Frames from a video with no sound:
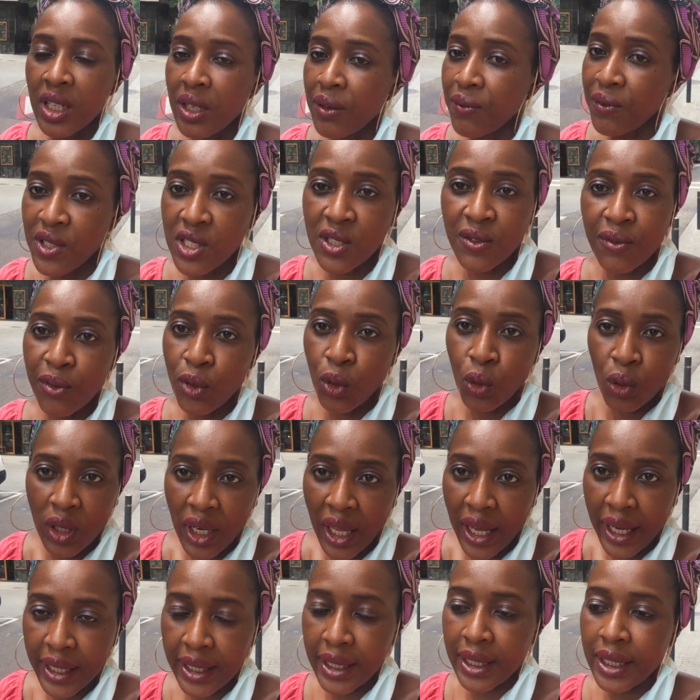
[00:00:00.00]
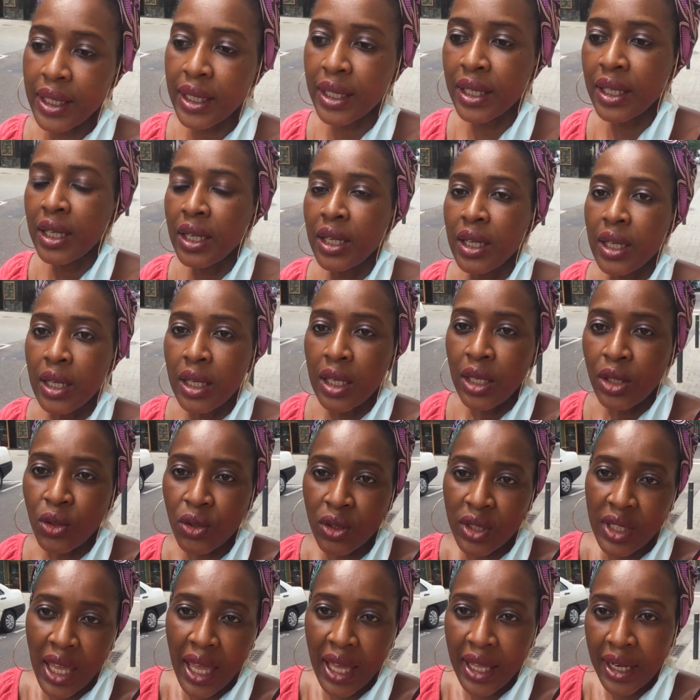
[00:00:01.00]
if it's flu-like.
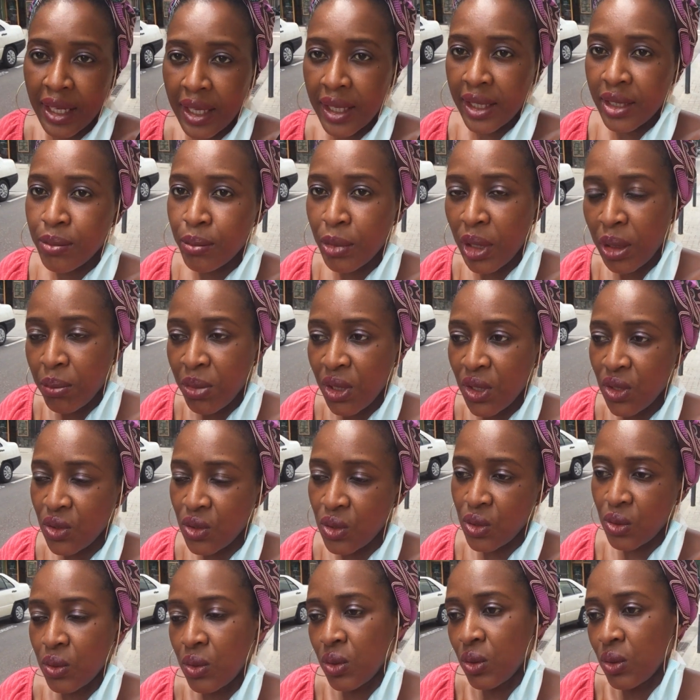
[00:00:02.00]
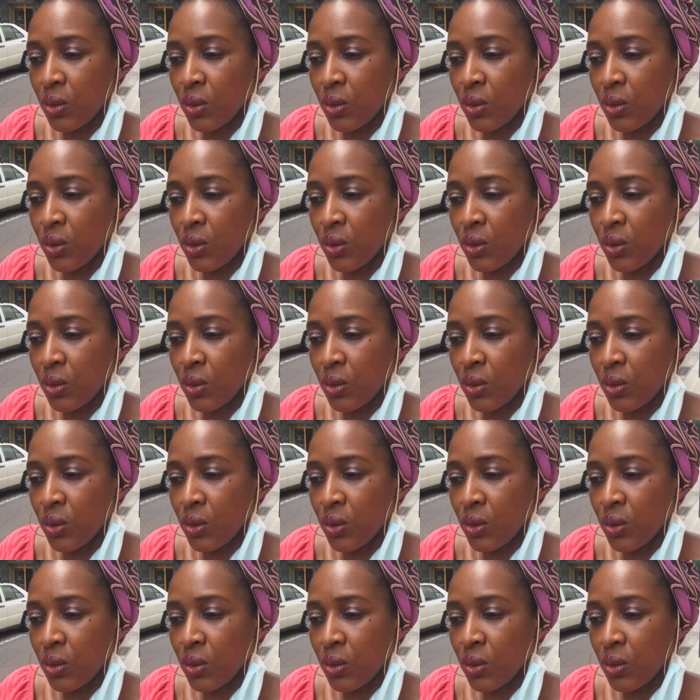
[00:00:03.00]
You get it, maybe you